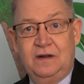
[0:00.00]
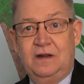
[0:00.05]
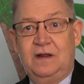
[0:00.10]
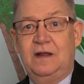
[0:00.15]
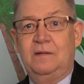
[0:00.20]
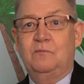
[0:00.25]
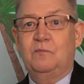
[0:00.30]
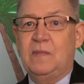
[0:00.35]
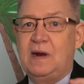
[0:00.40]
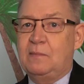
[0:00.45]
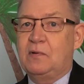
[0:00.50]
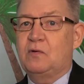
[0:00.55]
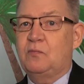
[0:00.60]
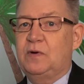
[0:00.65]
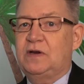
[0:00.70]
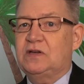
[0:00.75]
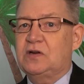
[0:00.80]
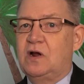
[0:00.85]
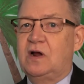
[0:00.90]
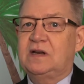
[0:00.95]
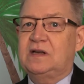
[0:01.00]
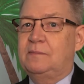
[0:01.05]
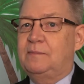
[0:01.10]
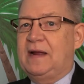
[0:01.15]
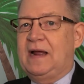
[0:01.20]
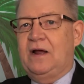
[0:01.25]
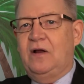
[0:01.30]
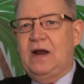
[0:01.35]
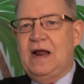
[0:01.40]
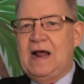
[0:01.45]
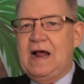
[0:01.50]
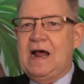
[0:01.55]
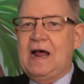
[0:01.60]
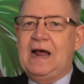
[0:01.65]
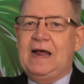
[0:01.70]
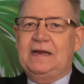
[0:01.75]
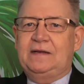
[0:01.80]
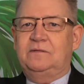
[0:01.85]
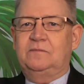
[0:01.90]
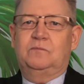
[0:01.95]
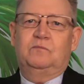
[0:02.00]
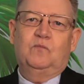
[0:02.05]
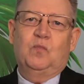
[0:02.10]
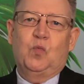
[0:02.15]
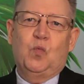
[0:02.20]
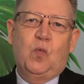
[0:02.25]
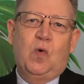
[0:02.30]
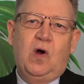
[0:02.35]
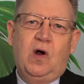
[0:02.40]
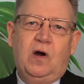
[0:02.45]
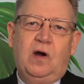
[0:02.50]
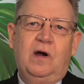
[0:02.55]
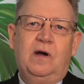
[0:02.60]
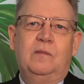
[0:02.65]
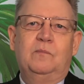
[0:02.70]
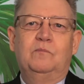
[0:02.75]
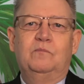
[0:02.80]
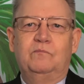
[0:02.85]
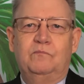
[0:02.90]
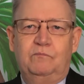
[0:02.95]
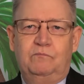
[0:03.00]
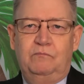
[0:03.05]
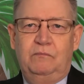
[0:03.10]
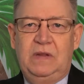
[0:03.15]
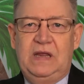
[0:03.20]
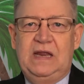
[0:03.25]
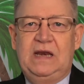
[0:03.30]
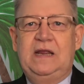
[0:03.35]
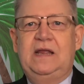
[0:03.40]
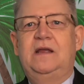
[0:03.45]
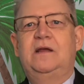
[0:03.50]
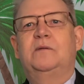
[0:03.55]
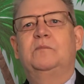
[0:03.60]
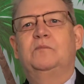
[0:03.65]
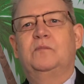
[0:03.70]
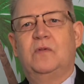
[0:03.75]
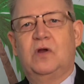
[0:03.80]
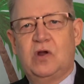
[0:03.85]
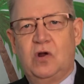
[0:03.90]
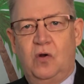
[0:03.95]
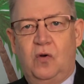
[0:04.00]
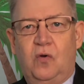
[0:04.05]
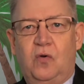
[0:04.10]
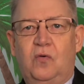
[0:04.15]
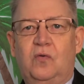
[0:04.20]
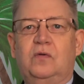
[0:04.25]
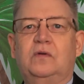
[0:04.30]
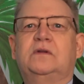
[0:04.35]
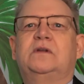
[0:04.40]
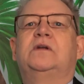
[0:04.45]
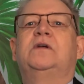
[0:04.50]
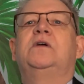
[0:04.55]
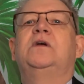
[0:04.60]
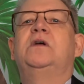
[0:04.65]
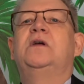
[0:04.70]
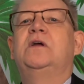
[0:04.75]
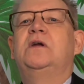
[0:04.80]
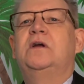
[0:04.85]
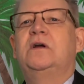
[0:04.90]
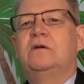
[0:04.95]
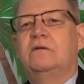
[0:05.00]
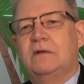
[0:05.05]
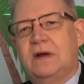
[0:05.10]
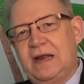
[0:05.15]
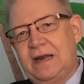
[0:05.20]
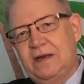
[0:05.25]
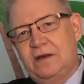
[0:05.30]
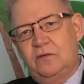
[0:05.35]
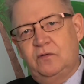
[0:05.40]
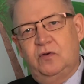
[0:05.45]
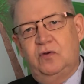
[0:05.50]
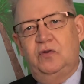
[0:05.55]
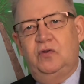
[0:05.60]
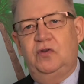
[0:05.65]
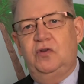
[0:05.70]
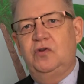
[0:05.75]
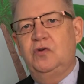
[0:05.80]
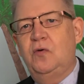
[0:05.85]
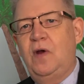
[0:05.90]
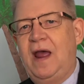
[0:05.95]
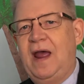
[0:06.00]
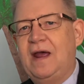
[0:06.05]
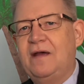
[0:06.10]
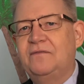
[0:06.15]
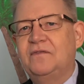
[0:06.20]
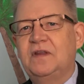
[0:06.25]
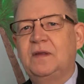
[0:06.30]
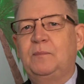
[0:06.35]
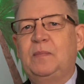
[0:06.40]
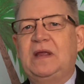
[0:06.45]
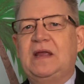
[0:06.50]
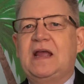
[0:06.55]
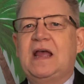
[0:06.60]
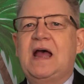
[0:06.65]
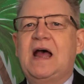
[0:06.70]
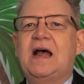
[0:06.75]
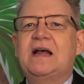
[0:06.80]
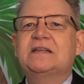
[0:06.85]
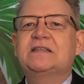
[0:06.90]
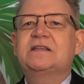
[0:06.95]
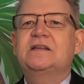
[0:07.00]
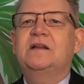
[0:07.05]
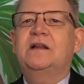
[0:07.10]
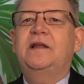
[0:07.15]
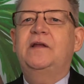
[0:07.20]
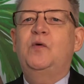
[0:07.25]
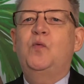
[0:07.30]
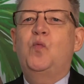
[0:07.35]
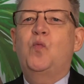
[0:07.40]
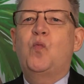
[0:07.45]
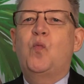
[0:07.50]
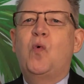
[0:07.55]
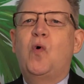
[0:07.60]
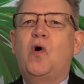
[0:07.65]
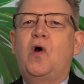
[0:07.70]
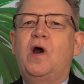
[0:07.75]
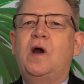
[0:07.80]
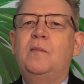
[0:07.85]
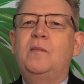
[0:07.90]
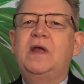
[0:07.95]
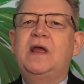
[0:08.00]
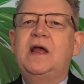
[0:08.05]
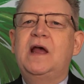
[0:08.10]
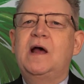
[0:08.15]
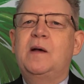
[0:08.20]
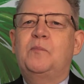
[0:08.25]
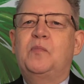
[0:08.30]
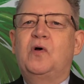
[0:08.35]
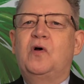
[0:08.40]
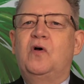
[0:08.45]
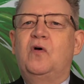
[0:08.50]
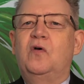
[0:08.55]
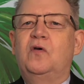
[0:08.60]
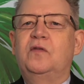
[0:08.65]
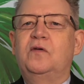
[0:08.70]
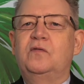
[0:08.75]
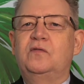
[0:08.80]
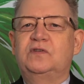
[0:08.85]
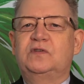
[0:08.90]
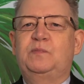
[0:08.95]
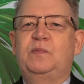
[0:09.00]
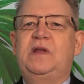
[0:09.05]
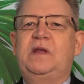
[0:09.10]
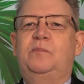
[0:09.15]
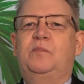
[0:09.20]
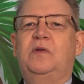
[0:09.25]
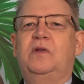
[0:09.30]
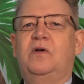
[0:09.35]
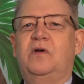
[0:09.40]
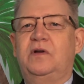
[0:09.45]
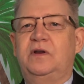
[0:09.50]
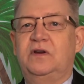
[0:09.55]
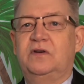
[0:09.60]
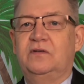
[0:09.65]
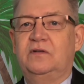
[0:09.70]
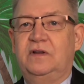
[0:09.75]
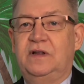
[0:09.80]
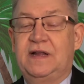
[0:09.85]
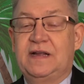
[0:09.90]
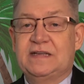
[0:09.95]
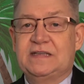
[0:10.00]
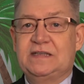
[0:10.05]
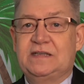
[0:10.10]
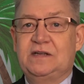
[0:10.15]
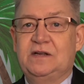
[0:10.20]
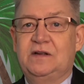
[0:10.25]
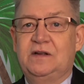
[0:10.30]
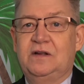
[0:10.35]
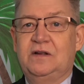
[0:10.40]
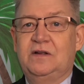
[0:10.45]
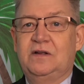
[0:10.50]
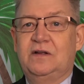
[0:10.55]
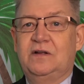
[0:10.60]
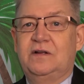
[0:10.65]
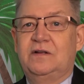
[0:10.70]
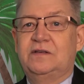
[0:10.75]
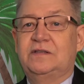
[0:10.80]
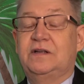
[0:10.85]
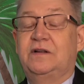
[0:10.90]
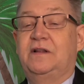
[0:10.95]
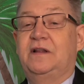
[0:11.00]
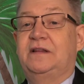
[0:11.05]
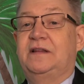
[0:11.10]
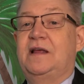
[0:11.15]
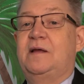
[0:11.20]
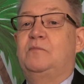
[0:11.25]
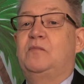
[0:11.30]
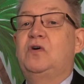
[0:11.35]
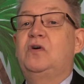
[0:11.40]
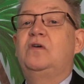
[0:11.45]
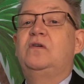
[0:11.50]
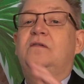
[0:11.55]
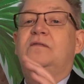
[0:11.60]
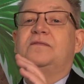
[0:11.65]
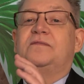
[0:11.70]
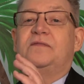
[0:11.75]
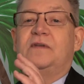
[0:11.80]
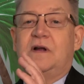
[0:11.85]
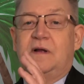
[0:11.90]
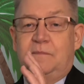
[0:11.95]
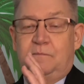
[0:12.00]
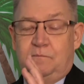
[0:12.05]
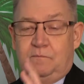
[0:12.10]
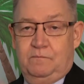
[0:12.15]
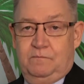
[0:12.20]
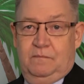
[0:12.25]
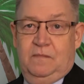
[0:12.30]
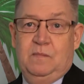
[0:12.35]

And remember, we talked about hot, warm, medium, cold, right? You have to be constantly warming up all those people on your list so that they move from